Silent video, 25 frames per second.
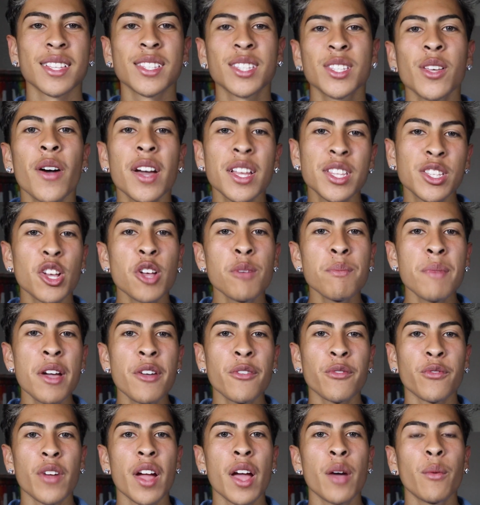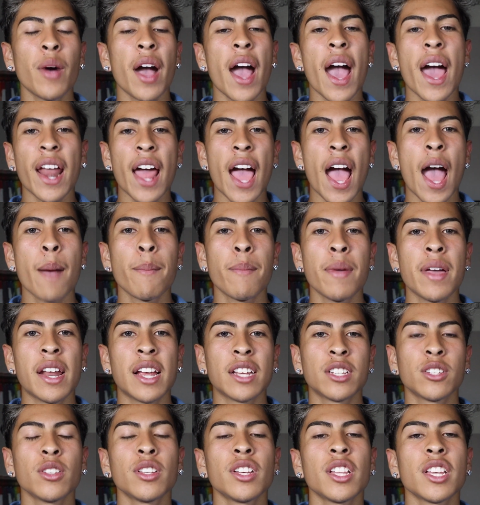So I told my friend what had happened.
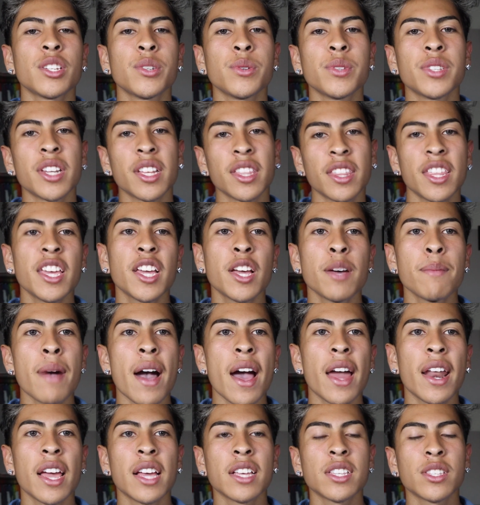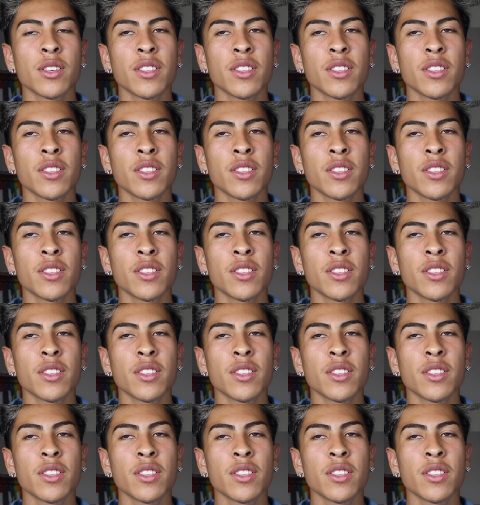I told her that she was gonna think about it.